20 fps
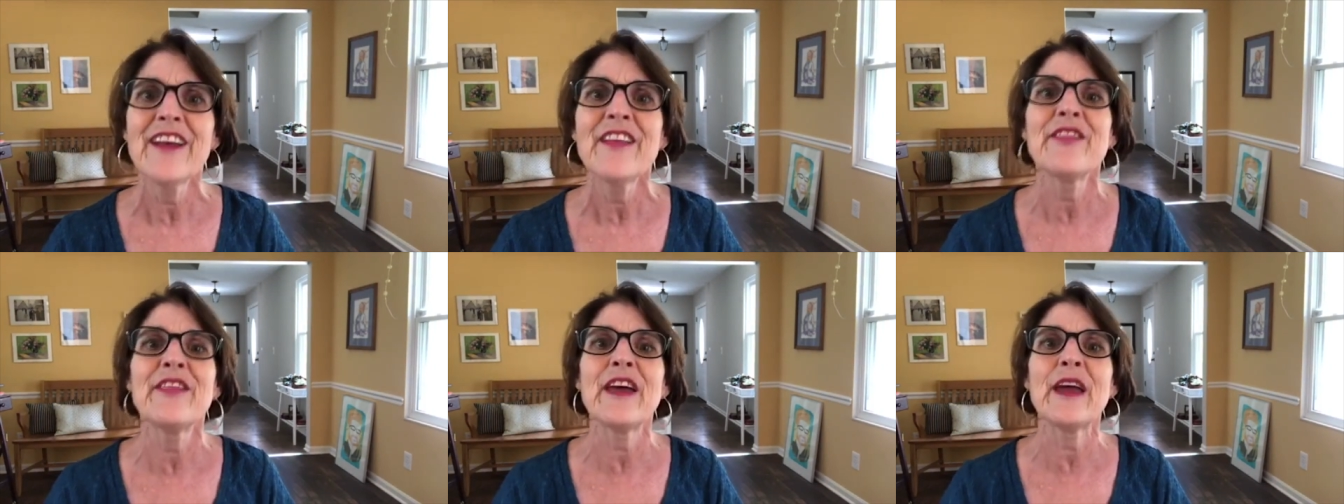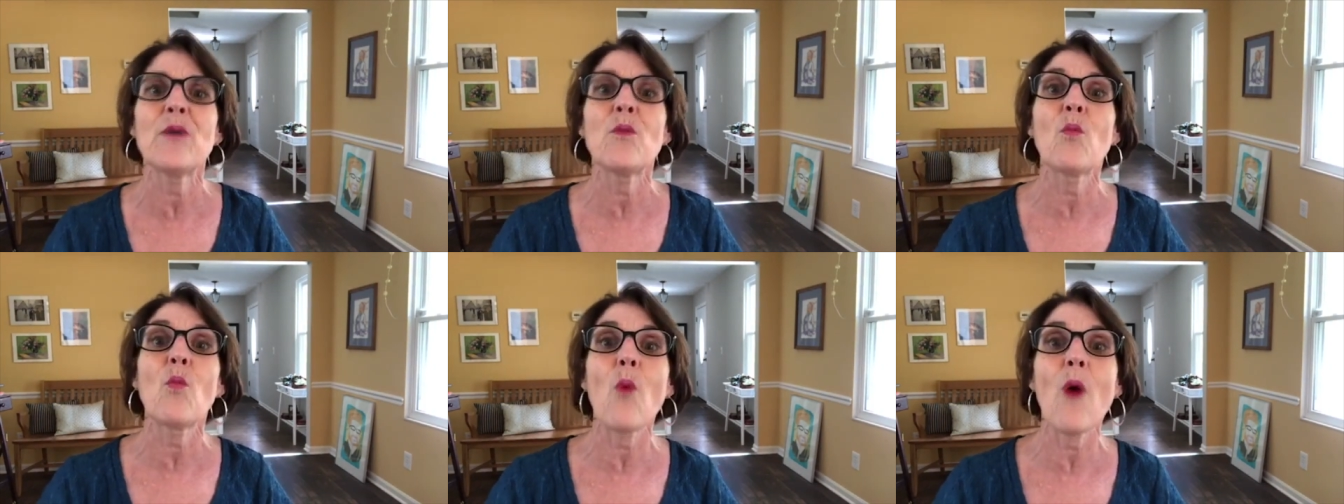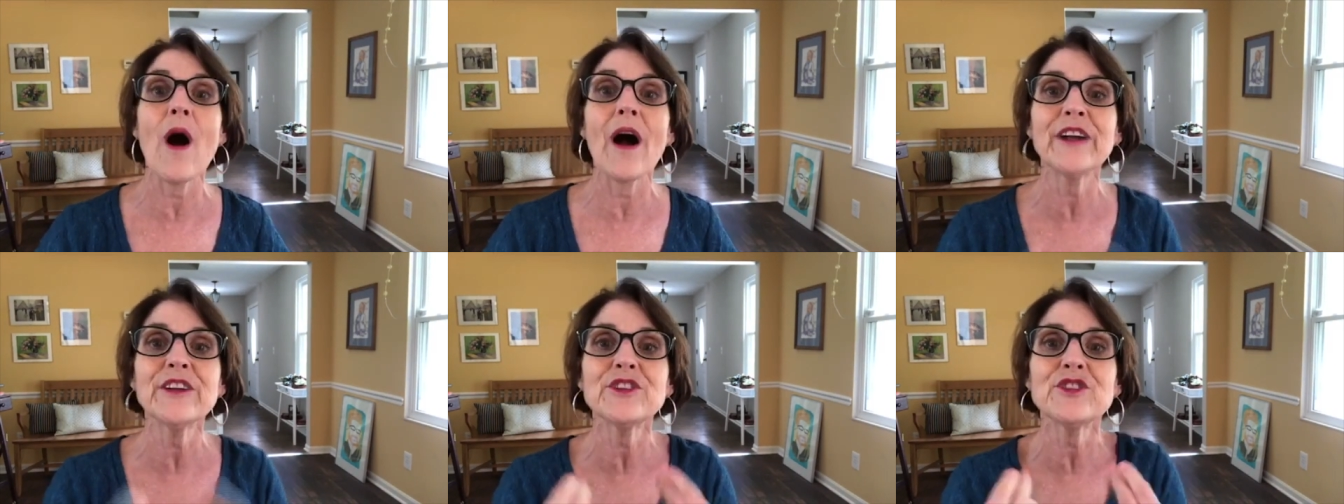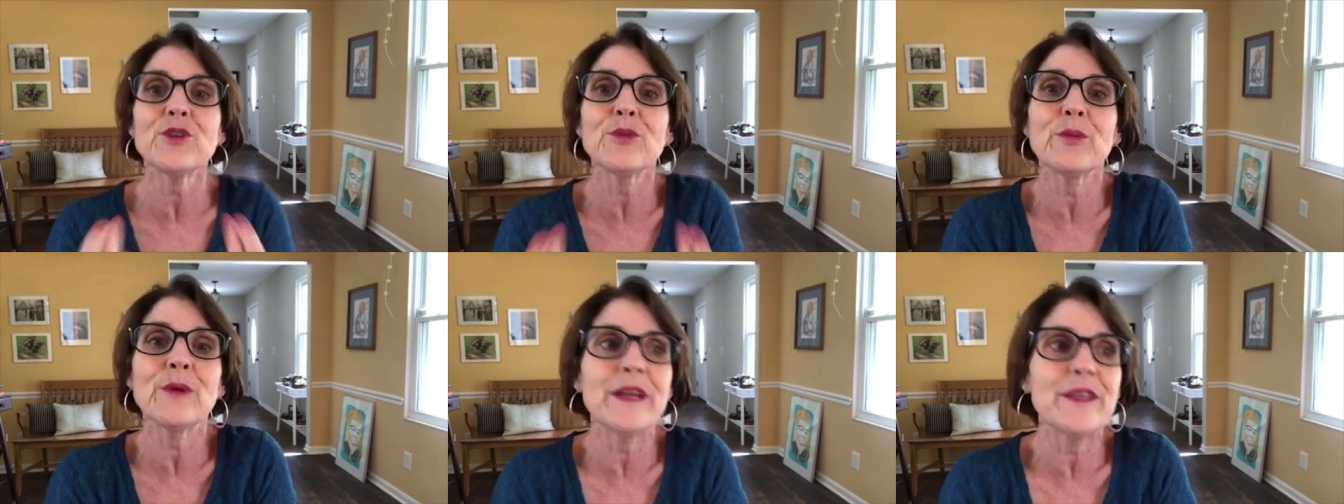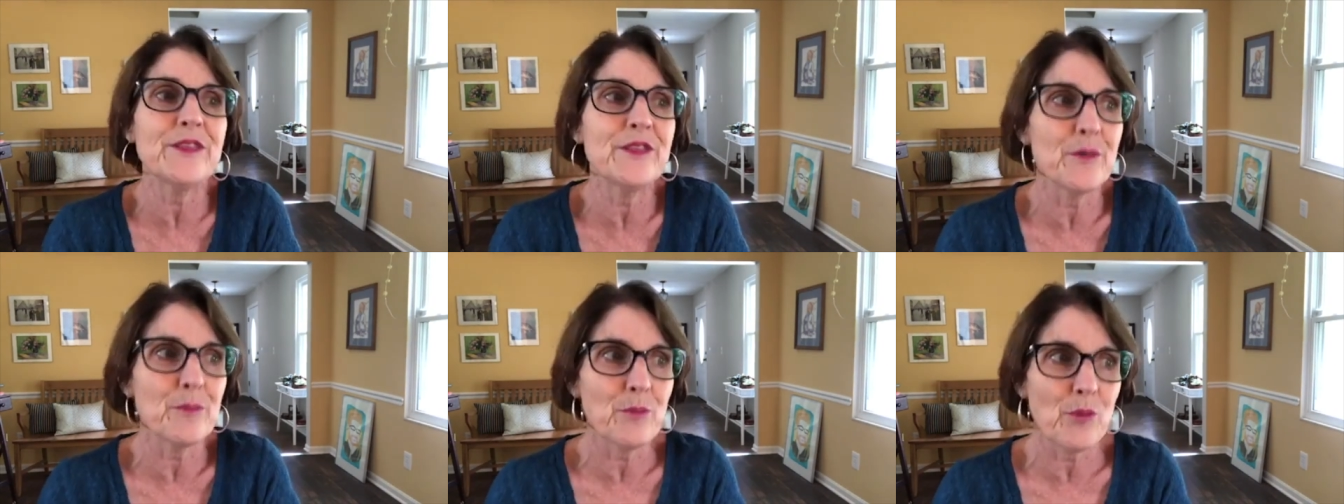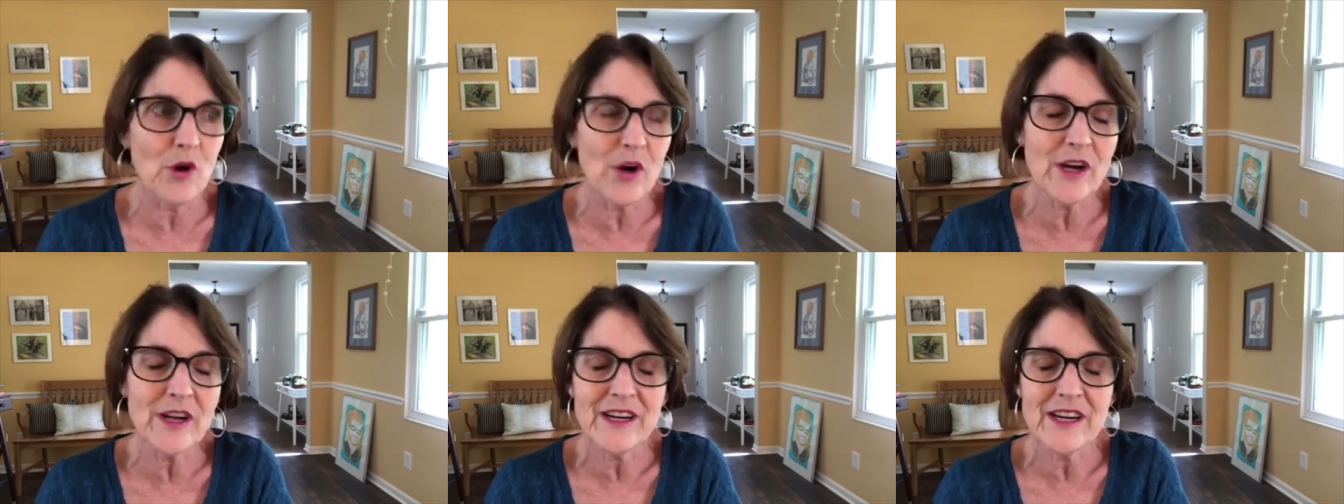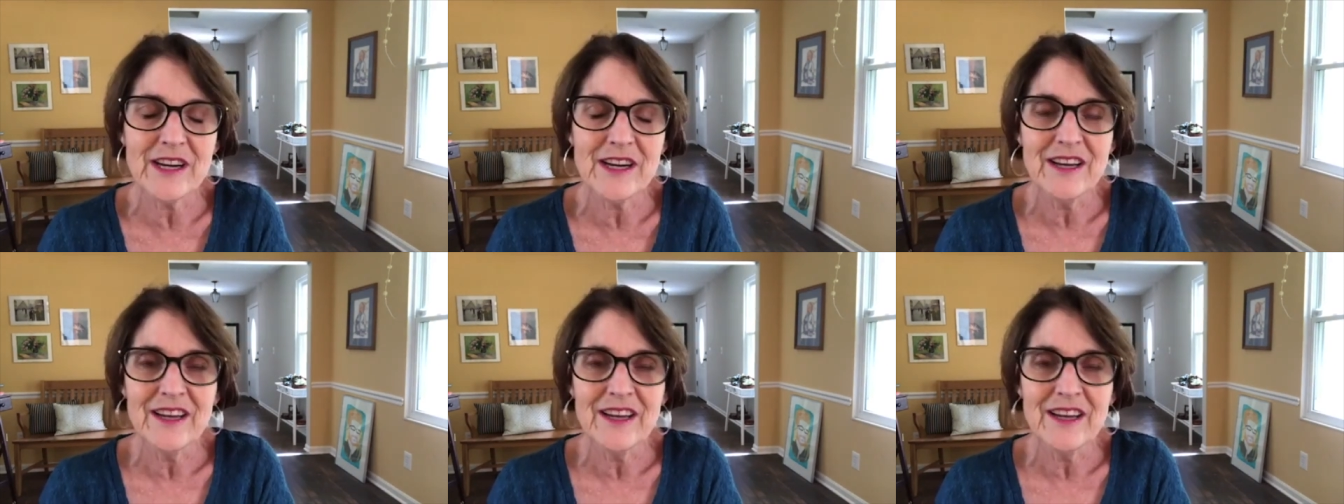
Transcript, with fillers: They want to read the book,